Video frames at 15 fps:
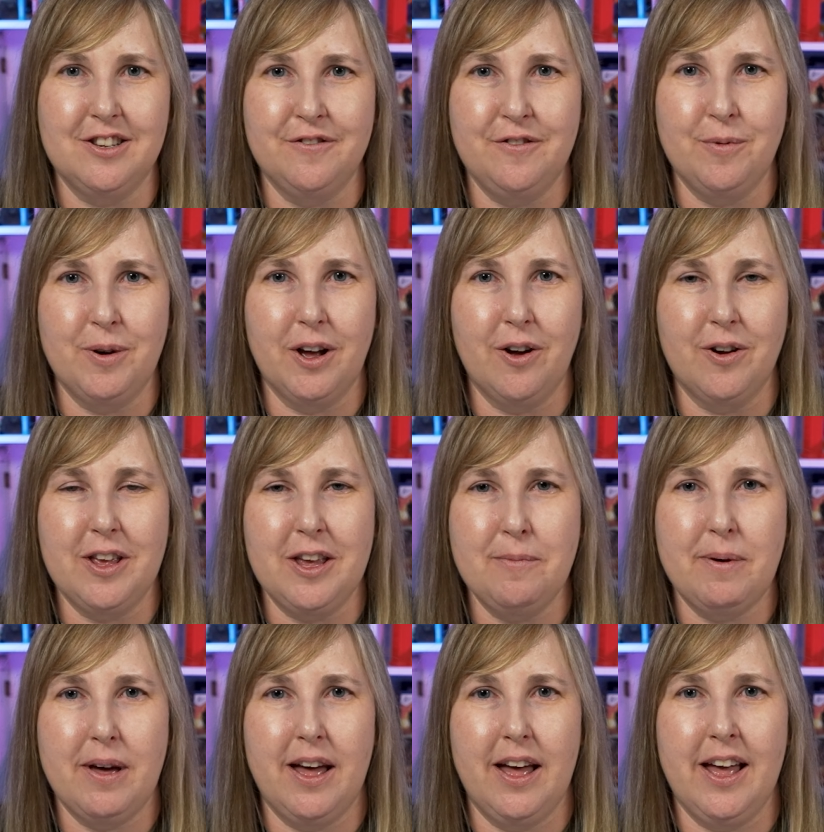So if you want to go to
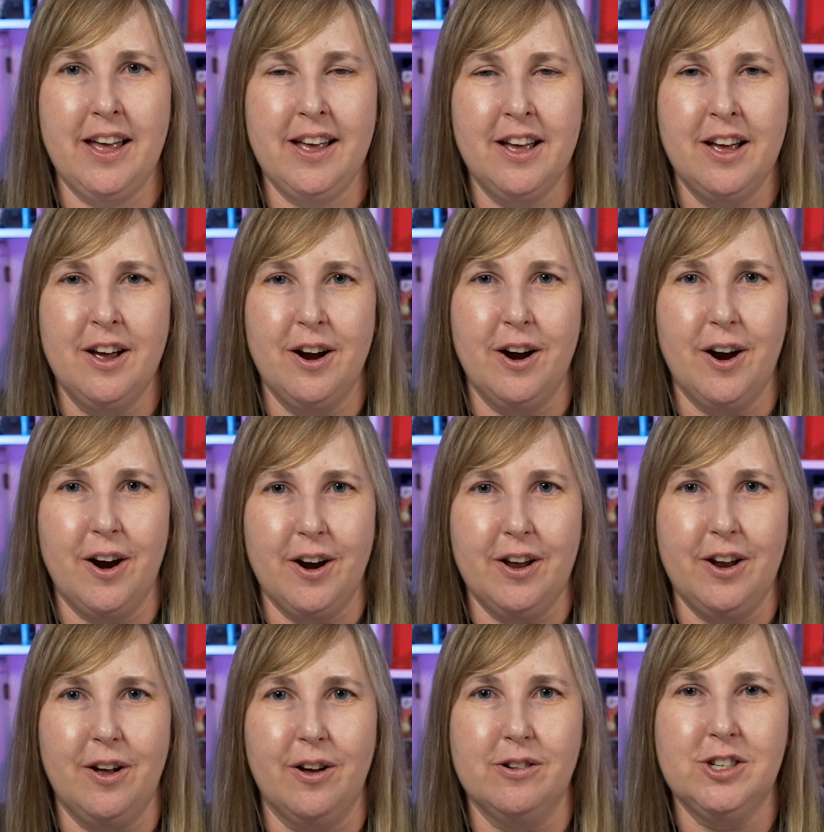eBay or,
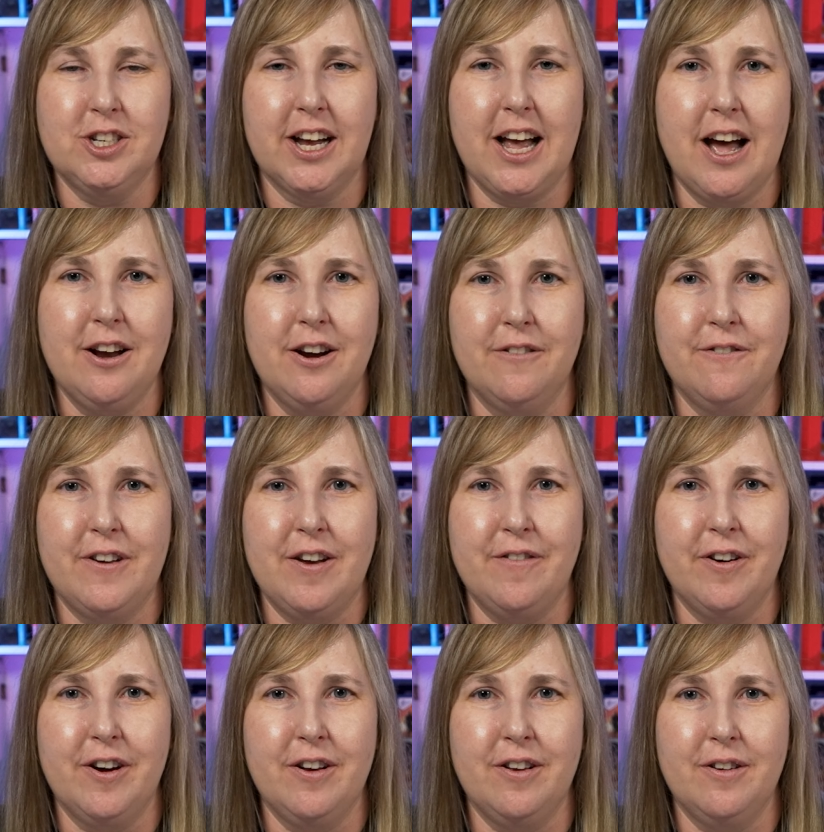you know, check out your
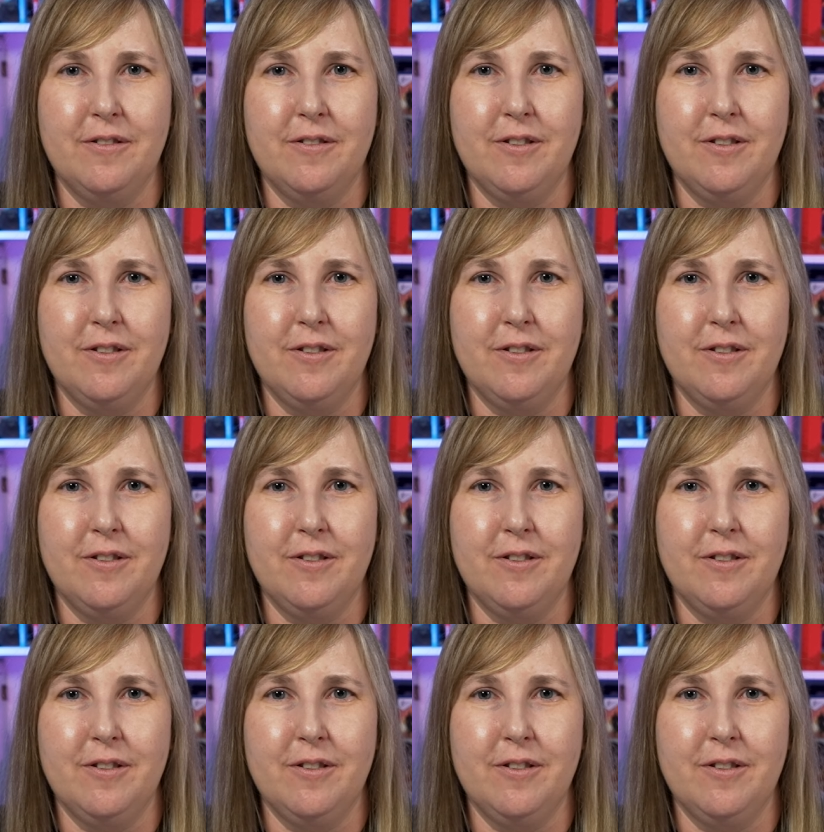favorite,